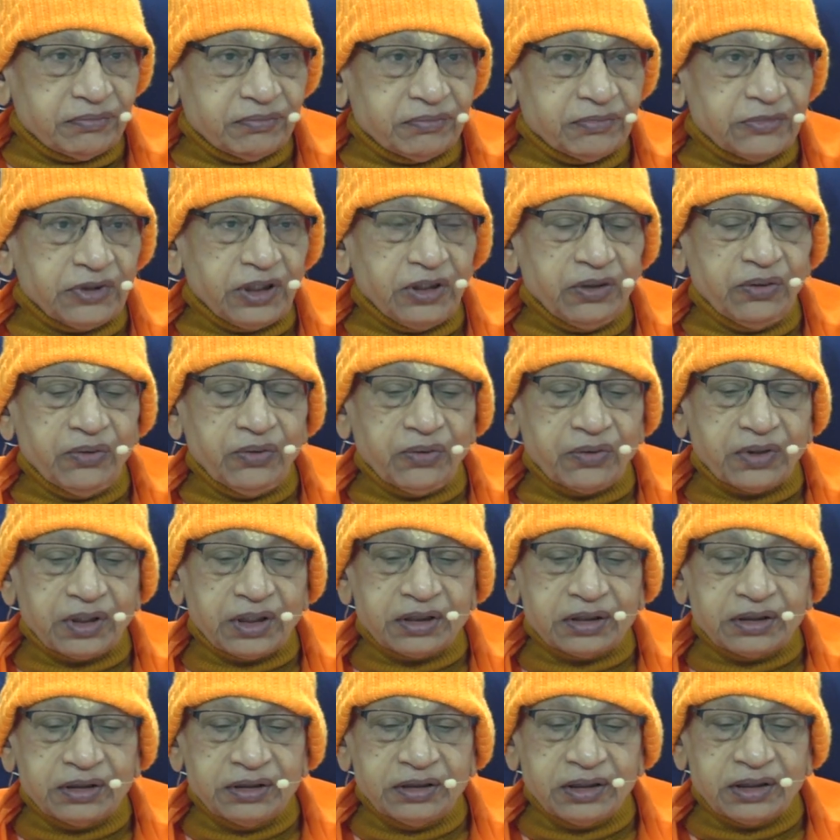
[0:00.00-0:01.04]
the
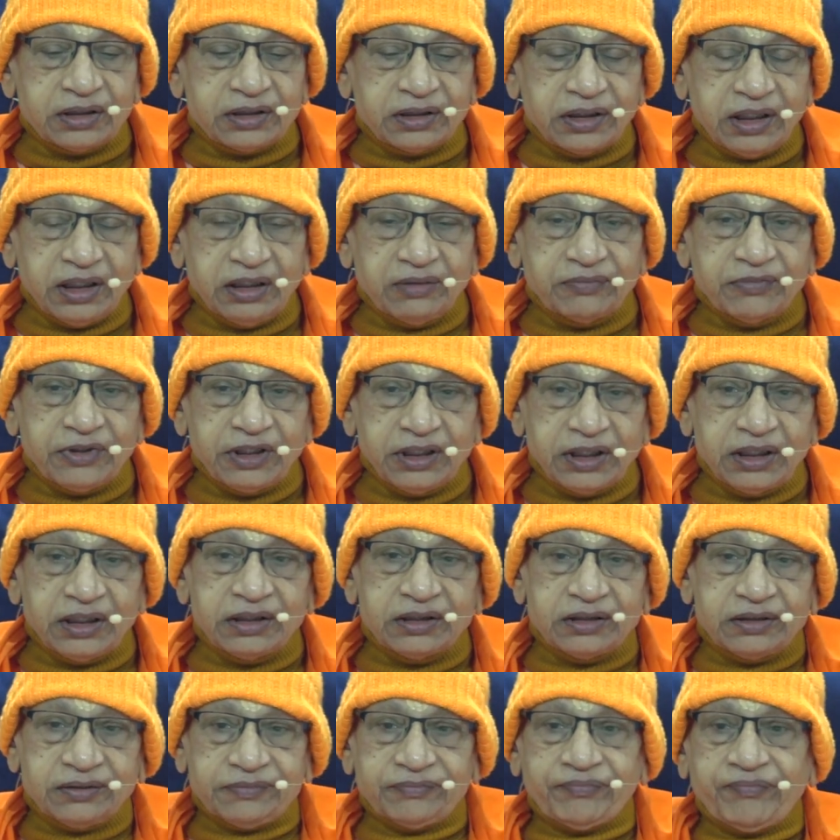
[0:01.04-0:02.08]
locus is the same
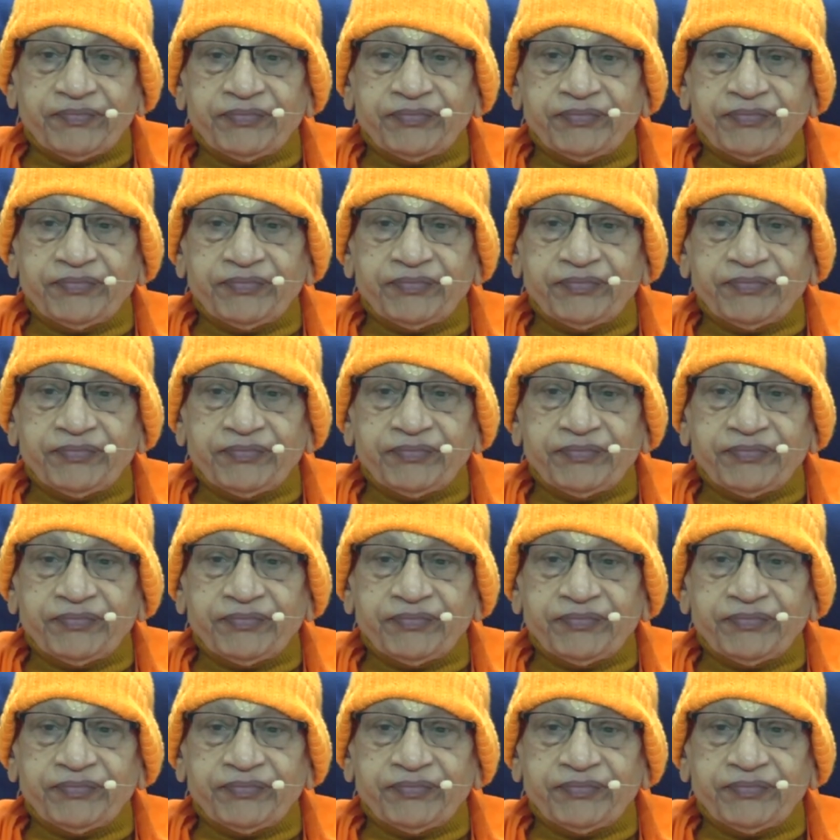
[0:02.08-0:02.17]
as